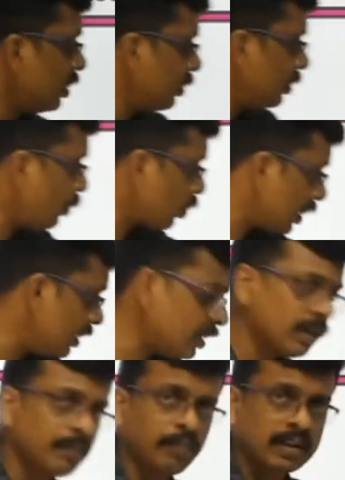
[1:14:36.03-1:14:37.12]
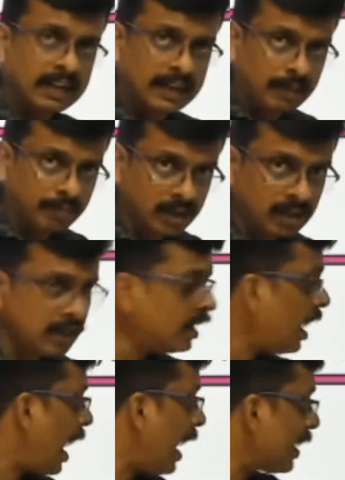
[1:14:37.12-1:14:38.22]
important, but the number
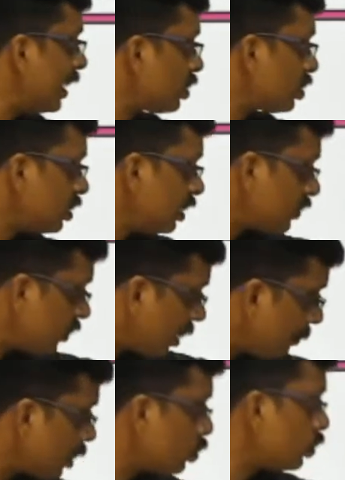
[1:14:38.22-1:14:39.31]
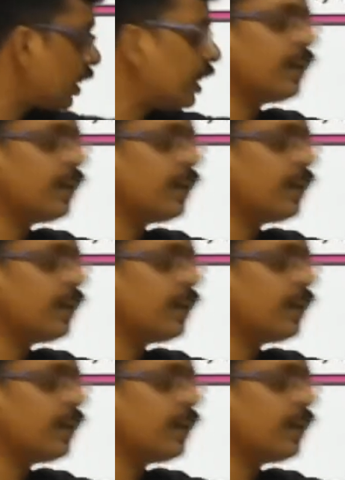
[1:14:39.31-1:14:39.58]
added, this number to 10